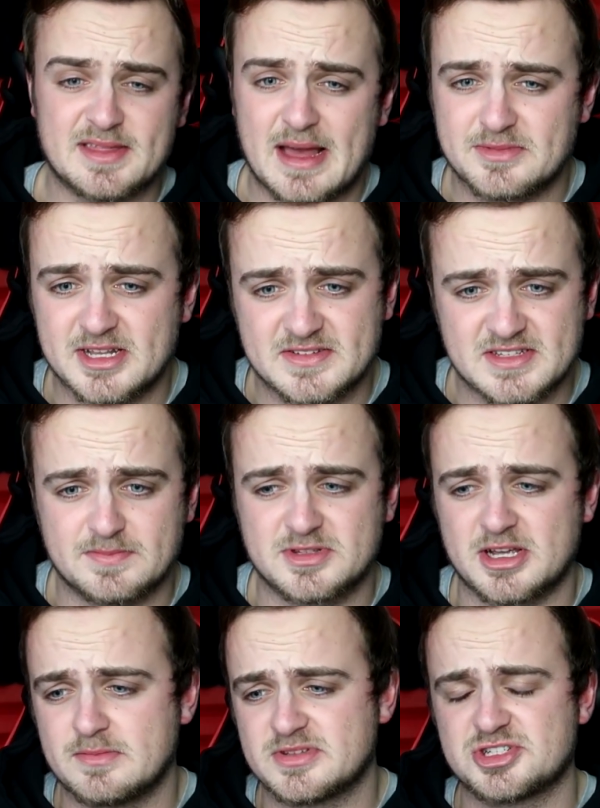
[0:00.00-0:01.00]
Southampton has
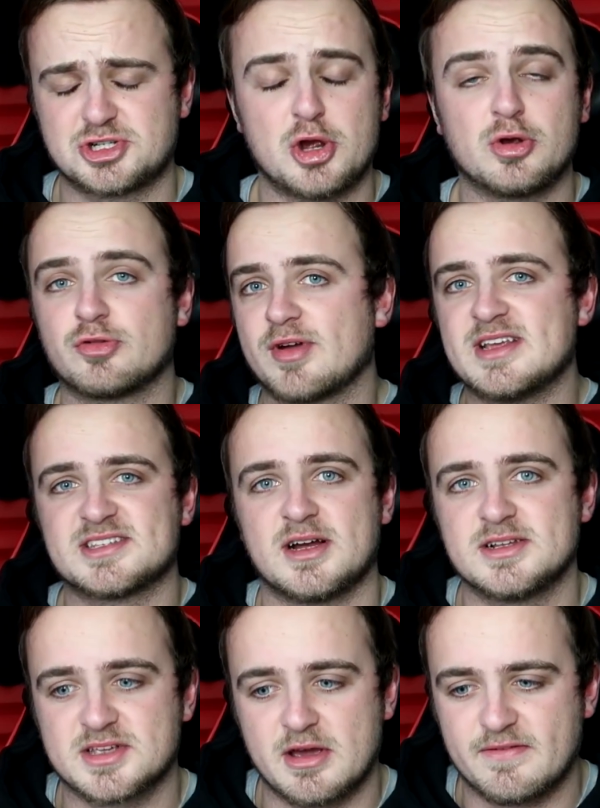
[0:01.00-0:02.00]
sometimes shown great
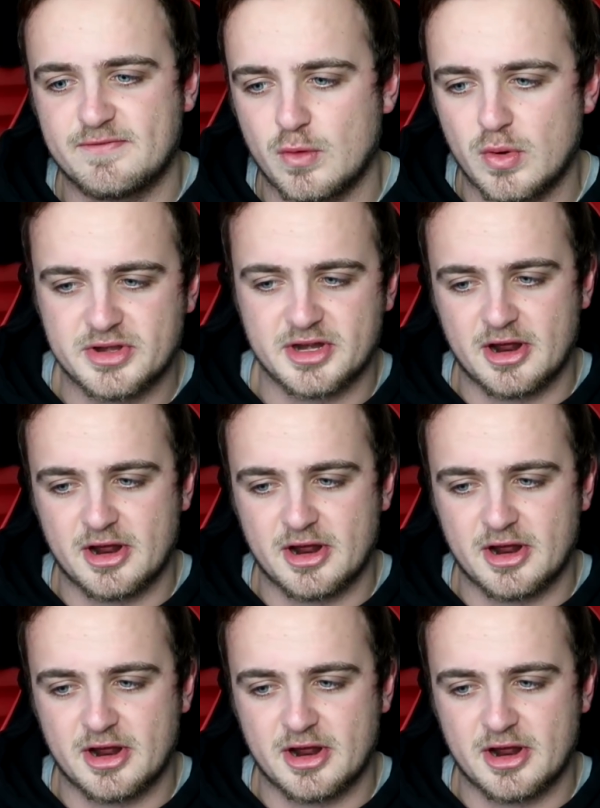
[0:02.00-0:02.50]
signs going forward.